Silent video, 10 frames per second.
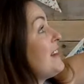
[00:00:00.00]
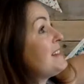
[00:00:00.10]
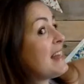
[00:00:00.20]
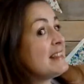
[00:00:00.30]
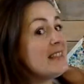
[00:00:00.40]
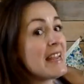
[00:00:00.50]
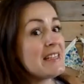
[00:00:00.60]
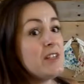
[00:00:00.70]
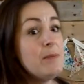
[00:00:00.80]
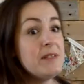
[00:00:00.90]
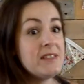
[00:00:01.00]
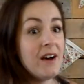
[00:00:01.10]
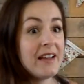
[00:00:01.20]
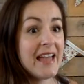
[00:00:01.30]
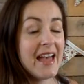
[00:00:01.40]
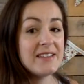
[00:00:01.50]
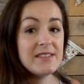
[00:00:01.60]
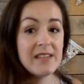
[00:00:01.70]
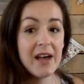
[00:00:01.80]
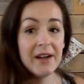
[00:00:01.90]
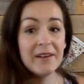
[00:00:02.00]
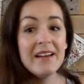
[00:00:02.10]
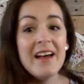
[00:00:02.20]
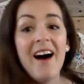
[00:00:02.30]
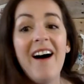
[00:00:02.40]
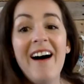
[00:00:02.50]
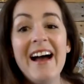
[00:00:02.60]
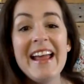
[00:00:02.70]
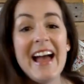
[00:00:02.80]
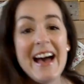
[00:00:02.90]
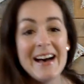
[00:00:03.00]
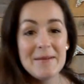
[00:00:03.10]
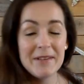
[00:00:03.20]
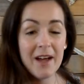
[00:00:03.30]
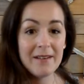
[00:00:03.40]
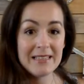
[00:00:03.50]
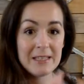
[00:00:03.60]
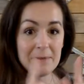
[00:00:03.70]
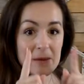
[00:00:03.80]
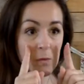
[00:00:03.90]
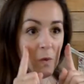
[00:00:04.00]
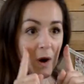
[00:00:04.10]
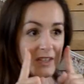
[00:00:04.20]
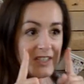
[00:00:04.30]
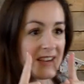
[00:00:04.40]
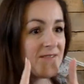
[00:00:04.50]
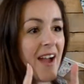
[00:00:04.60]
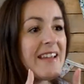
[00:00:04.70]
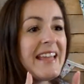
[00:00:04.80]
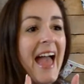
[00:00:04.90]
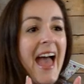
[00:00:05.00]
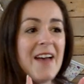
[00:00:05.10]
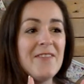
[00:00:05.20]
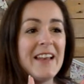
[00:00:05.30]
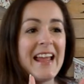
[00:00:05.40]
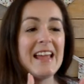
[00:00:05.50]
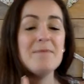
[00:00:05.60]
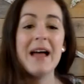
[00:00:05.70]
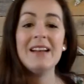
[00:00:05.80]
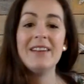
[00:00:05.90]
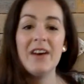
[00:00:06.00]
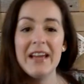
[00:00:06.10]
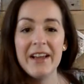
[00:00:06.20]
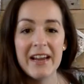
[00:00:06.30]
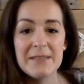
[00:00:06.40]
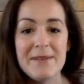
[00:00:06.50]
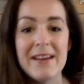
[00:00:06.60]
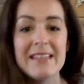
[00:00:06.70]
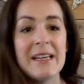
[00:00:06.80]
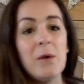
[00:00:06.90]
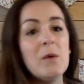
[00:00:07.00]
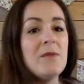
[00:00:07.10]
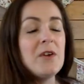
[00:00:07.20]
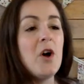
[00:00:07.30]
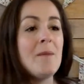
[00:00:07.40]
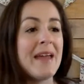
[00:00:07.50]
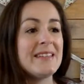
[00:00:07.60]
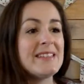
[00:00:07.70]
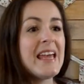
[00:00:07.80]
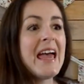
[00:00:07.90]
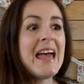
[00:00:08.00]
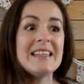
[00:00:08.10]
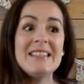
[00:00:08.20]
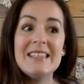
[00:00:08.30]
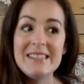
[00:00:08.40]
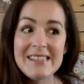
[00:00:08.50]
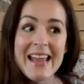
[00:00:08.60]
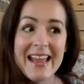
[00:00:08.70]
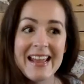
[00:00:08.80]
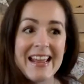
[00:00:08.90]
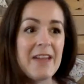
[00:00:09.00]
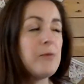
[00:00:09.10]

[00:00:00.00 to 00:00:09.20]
a Saturday superstar yet. So I am going to be watching very carefully. Bella and I are going to be reading all of the comments to see if